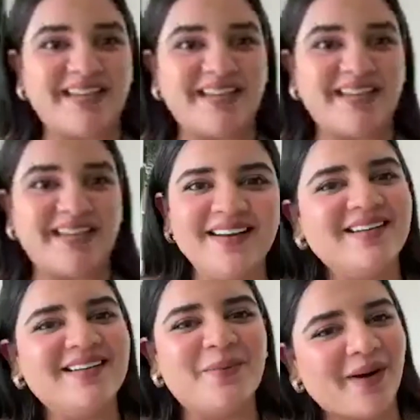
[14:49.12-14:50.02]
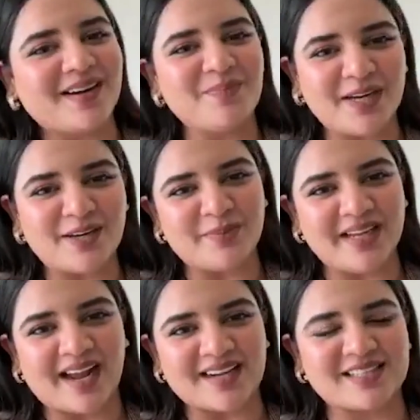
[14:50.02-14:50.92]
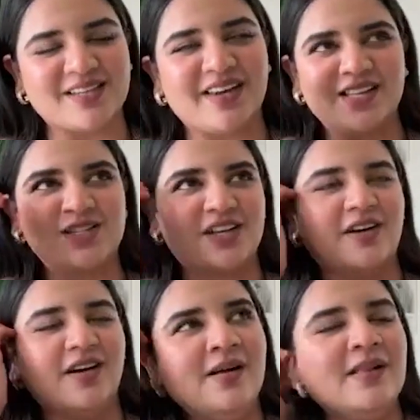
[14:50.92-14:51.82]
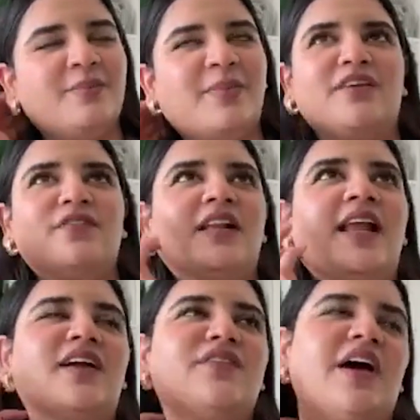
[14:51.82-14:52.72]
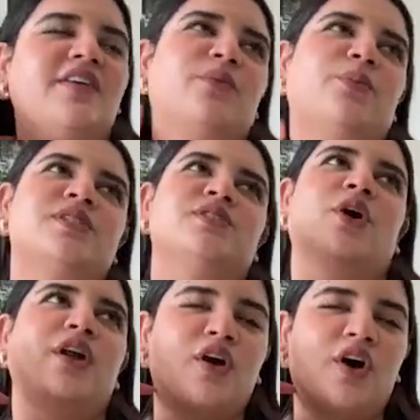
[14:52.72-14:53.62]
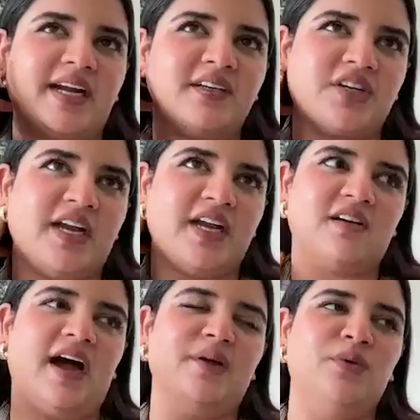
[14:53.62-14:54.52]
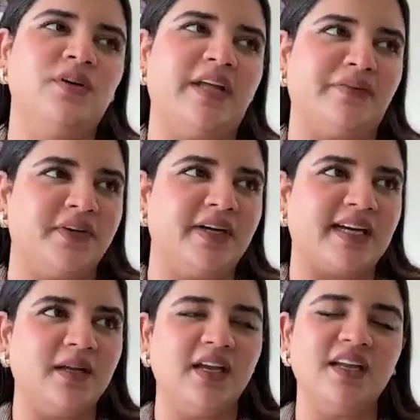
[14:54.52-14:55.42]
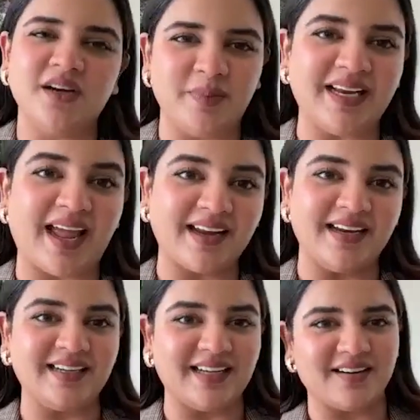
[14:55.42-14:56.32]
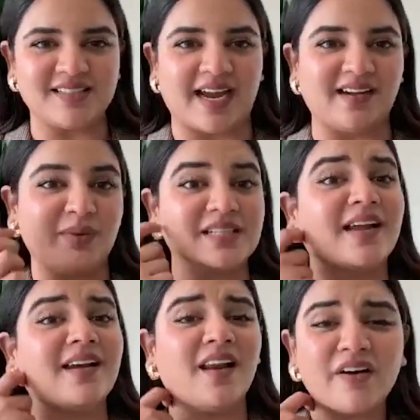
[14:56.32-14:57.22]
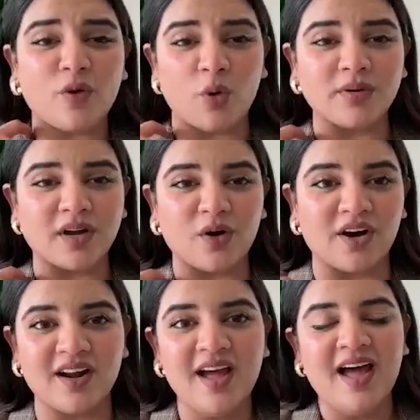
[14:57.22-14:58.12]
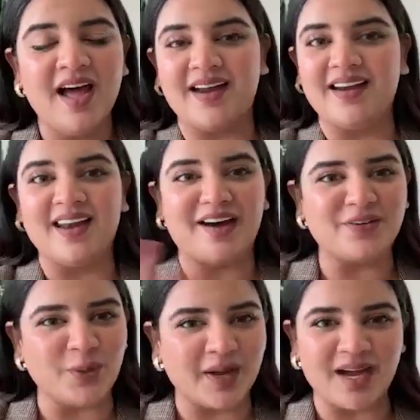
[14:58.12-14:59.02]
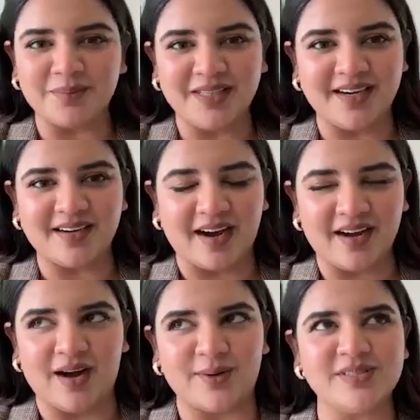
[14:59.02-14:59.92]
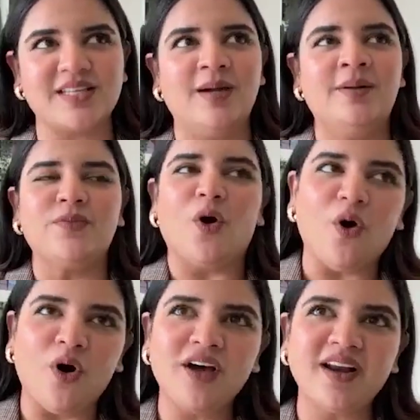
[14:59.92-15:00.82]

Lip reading: dad wanted me to be like a civil engineer. But I feel like if I was not a content creator, I would definitely either be like an interior designer because I love home decor. I love doing up the entire house, or